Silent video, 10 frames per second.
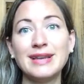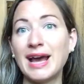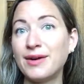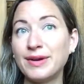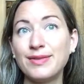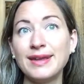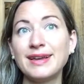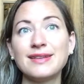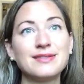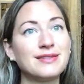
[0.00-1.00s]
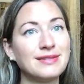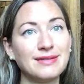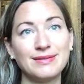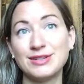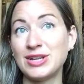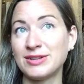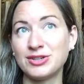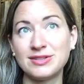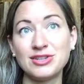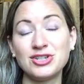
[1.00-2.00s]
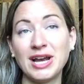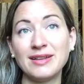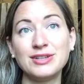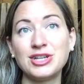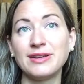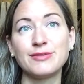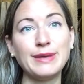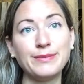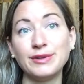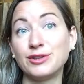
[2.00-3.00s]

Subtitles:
Now I think it's just as challenging as people